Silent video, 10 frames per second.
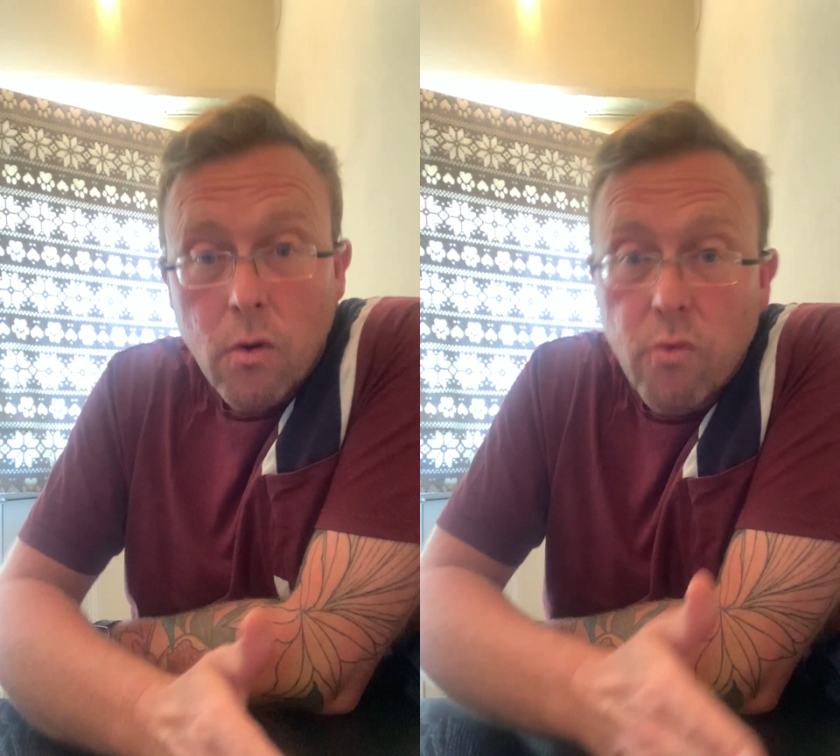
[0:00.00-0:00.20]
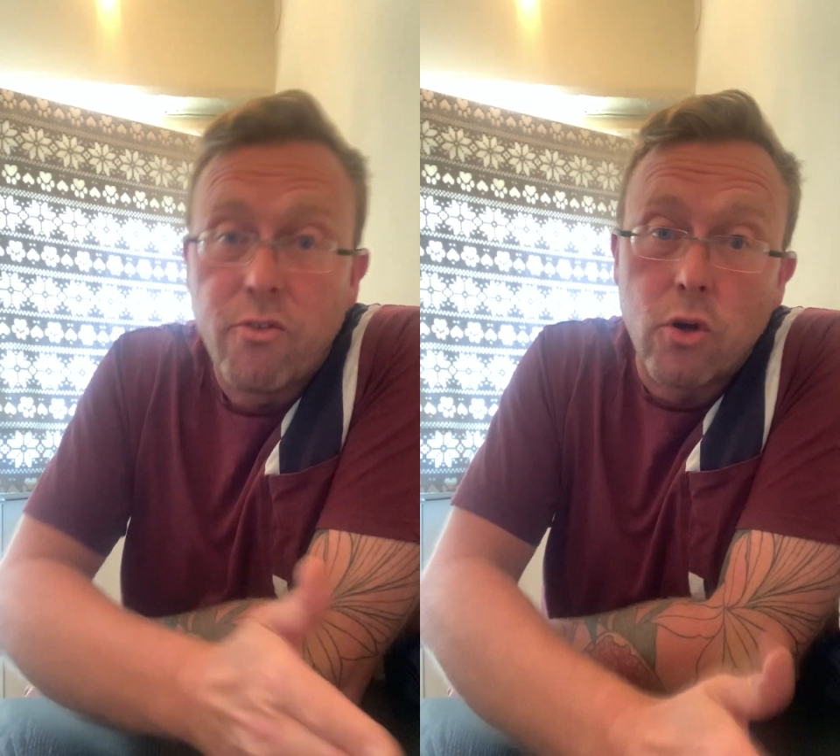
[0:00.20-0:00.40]

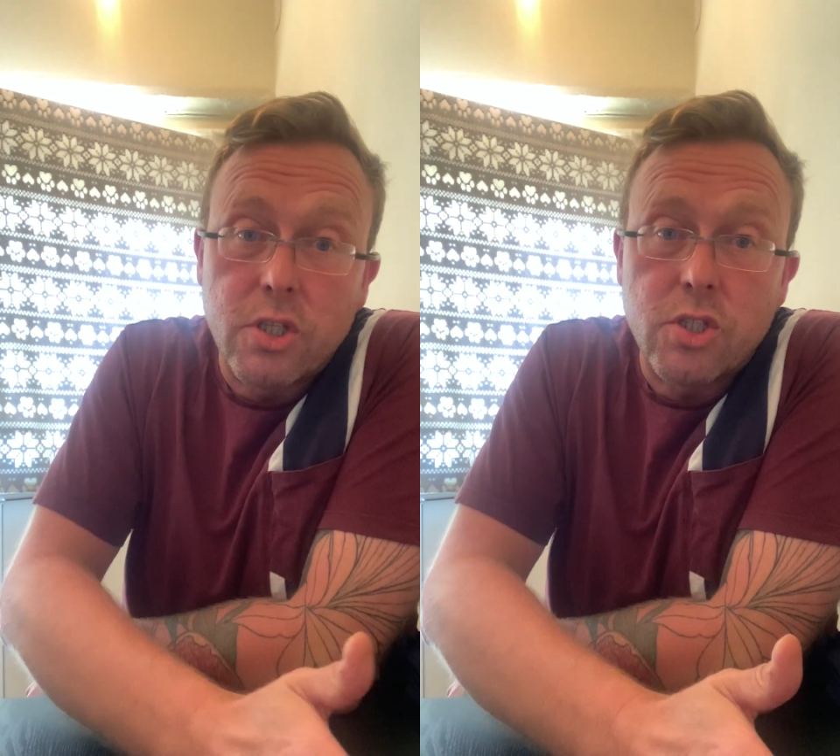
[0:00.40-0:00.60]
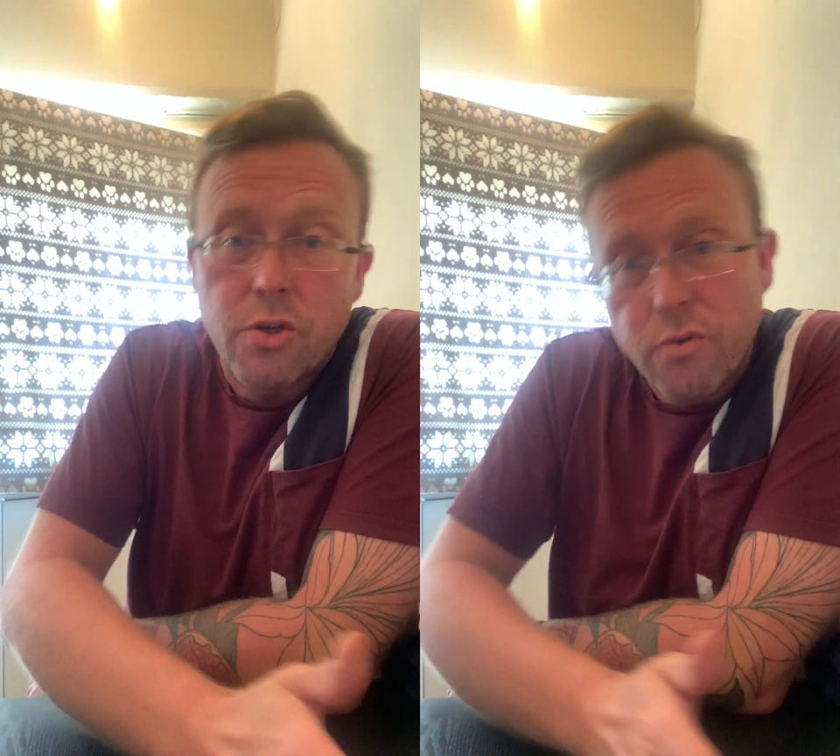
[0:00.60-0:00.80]

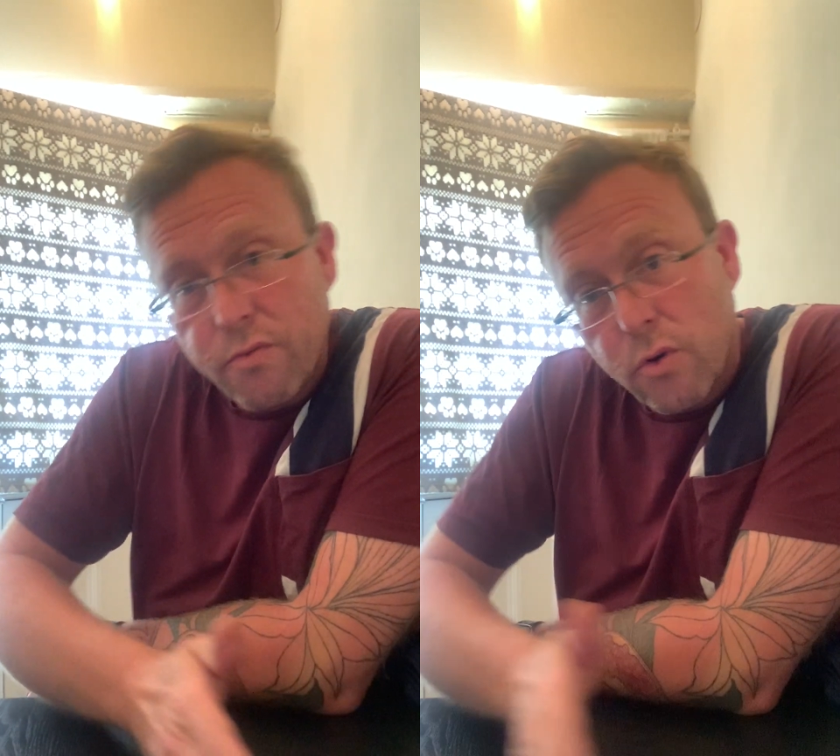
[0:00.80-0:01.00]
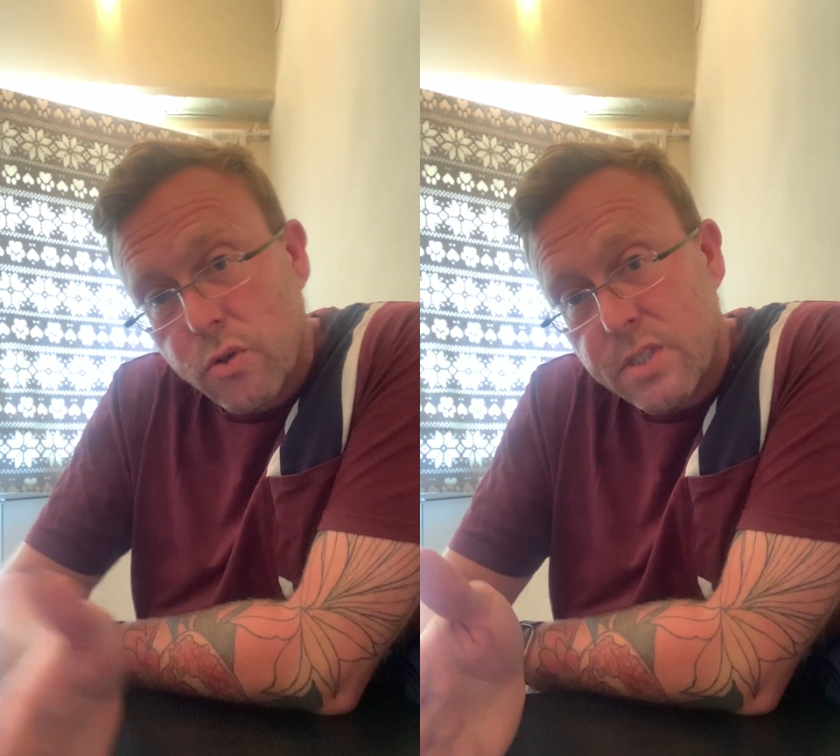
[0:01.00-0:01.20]
42,
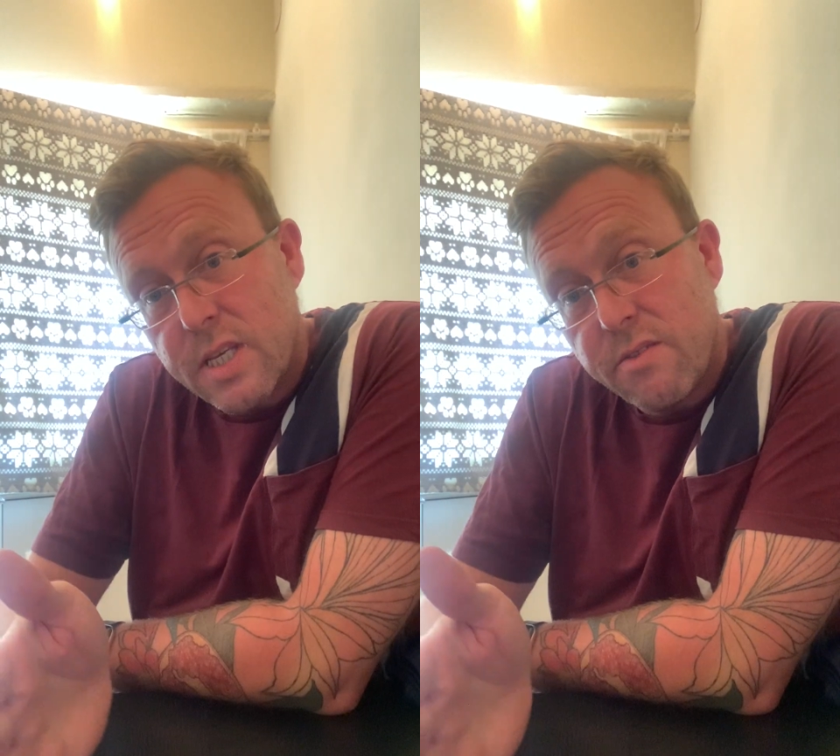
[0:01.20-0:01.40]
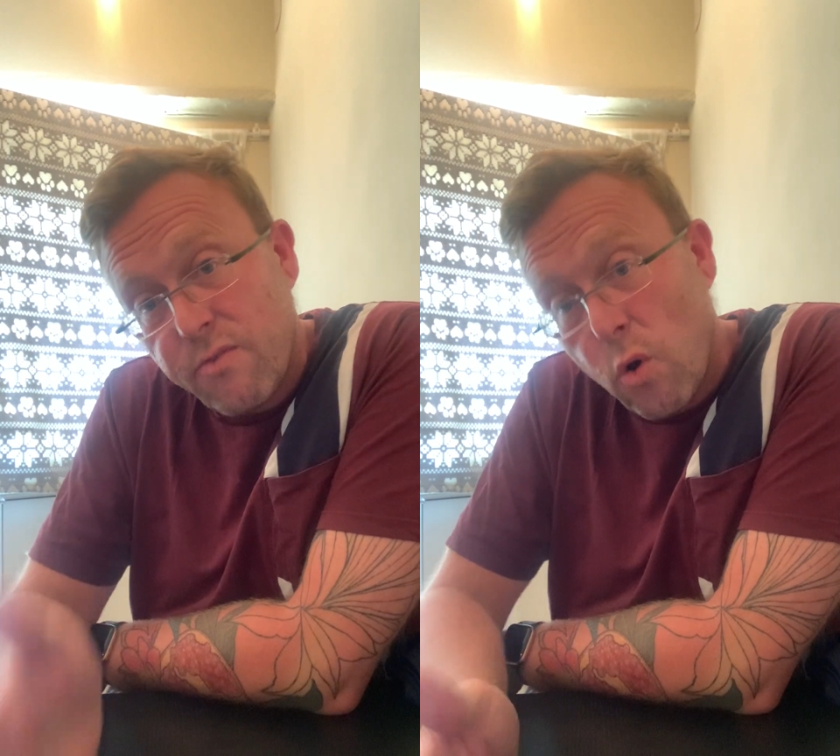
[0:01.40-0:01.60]

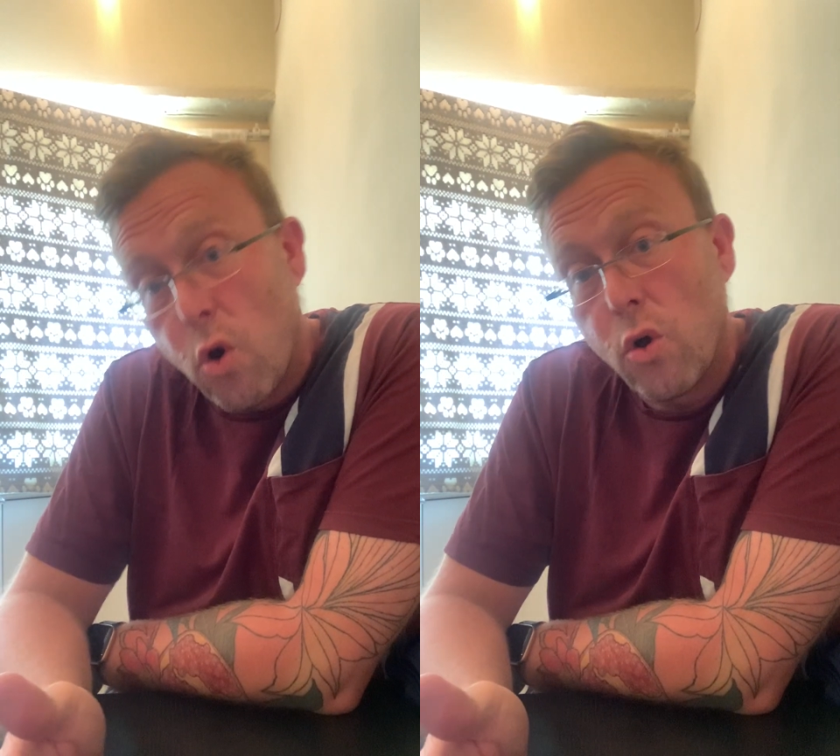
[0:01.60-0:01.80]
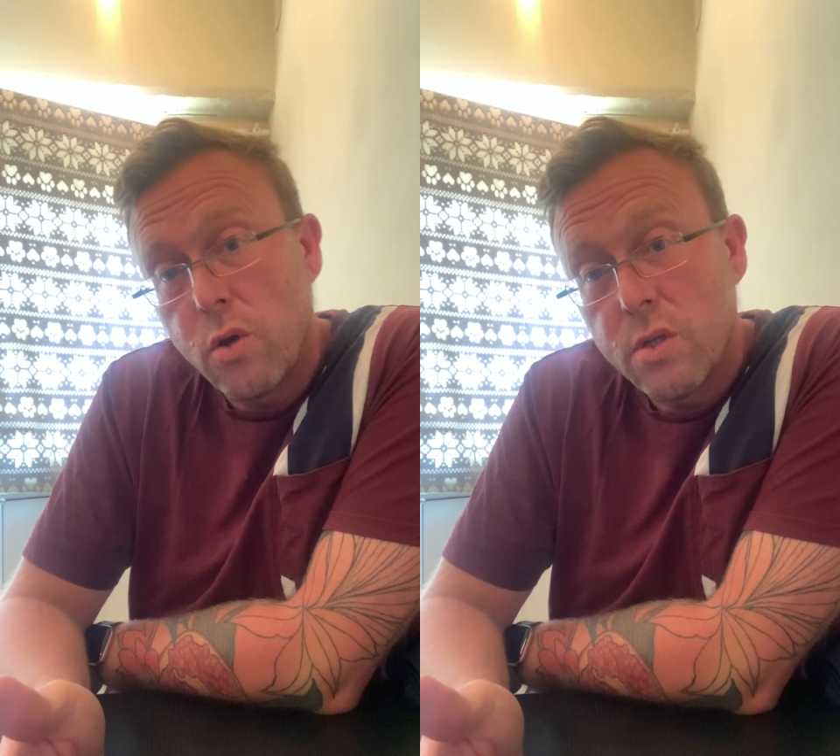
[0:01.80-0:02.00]

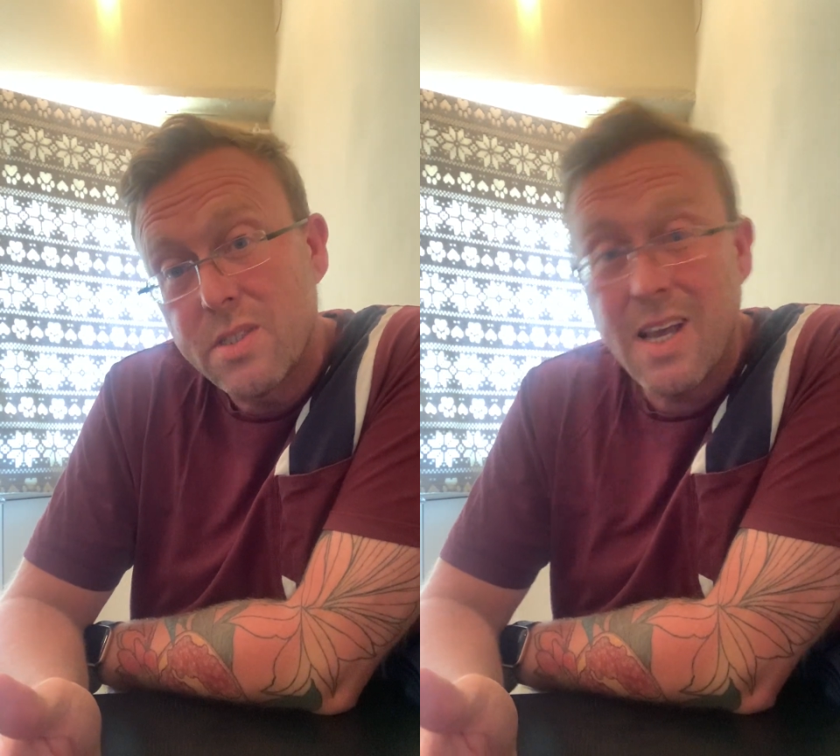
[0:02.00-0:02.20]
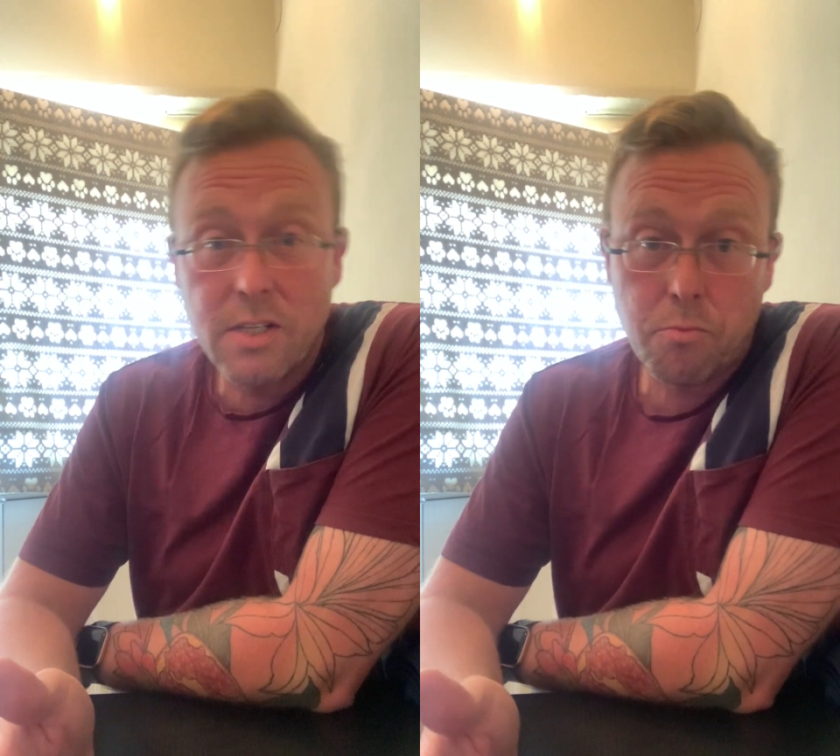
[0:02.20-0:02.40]
44
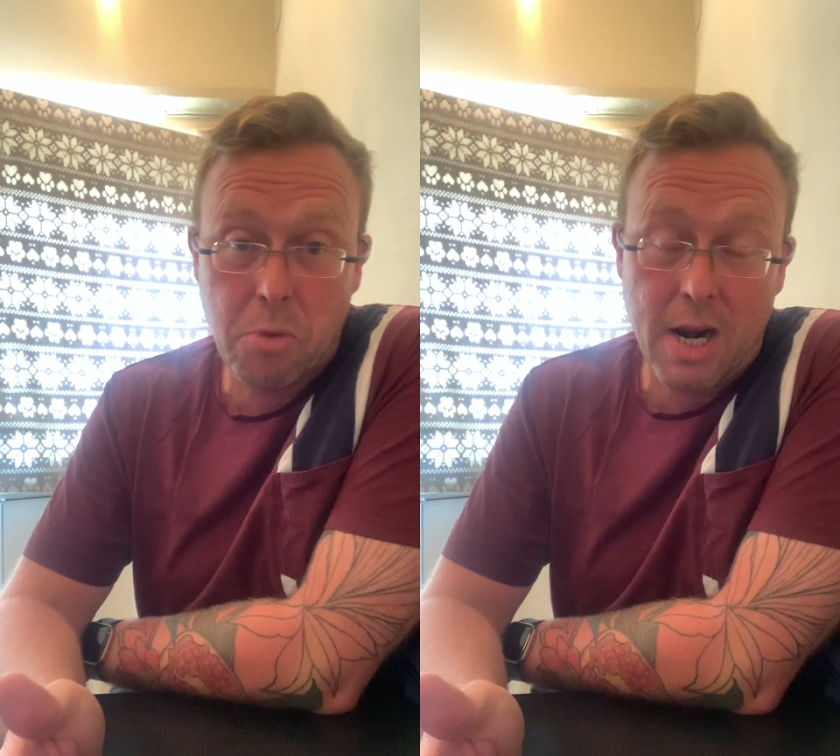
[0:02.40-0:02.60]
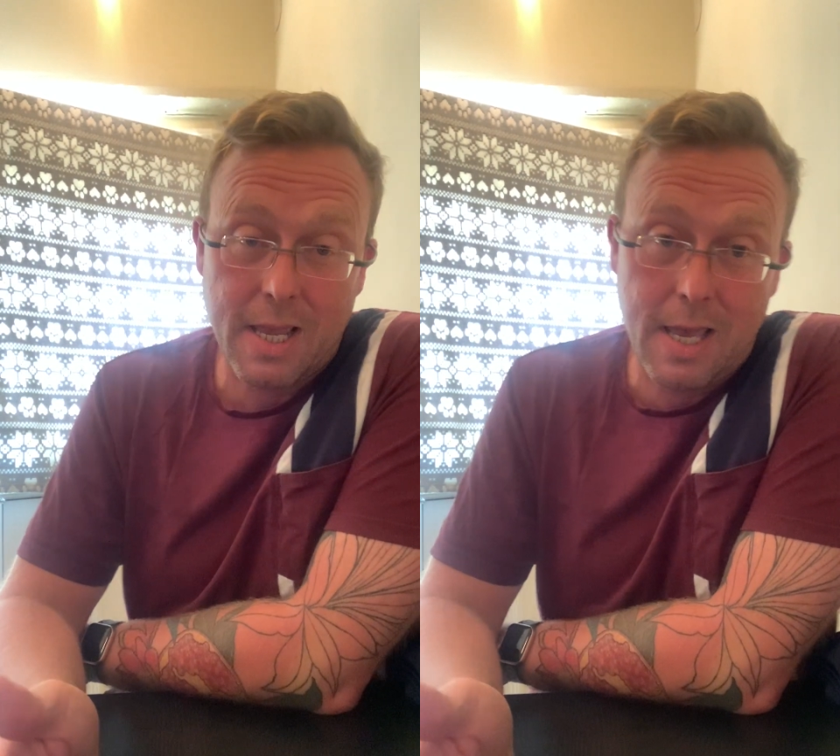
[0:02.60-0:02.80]
size
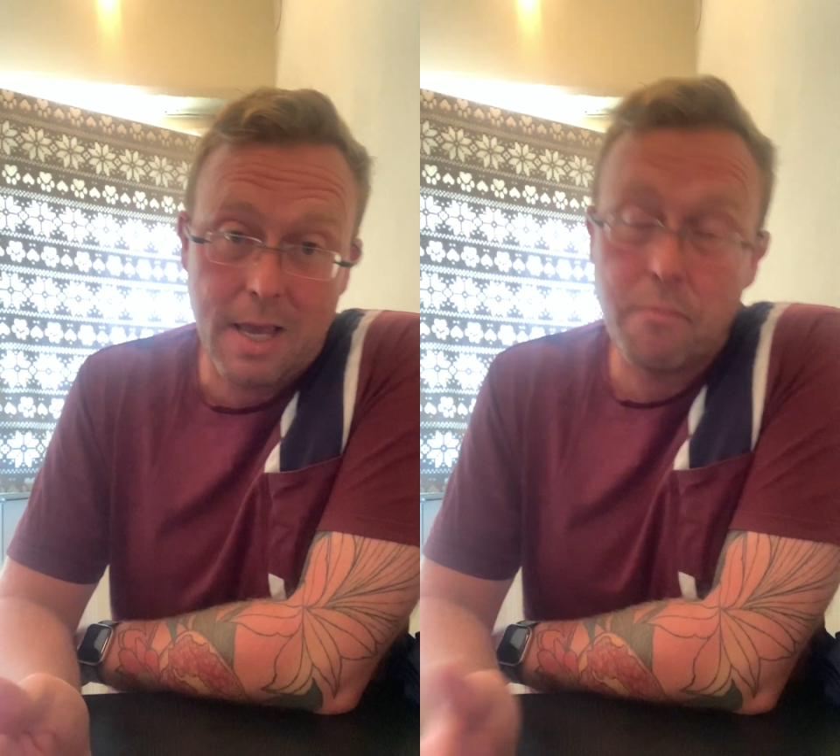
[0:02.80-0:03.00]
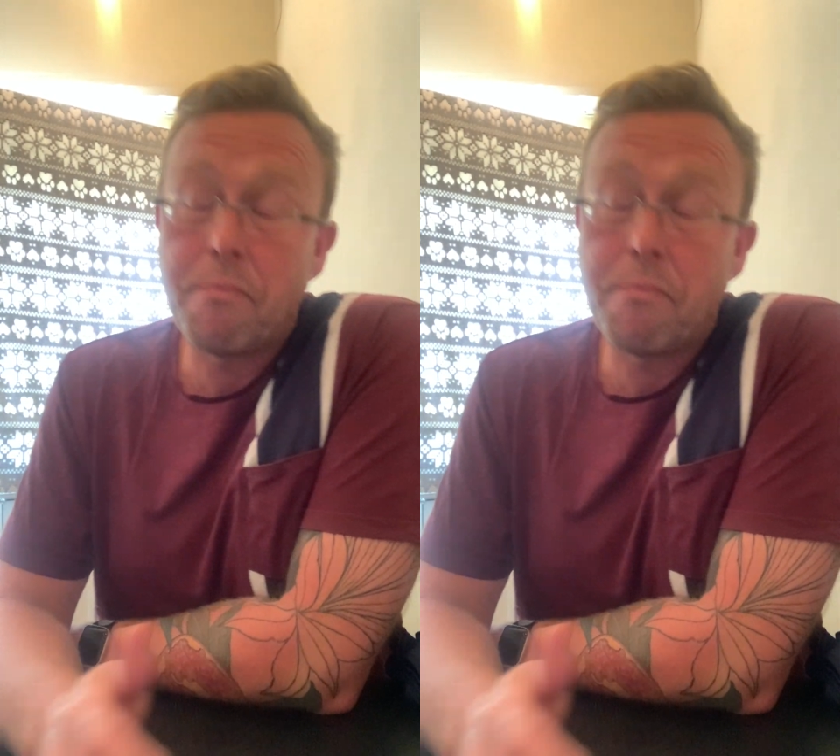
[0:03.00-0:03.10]
bracket.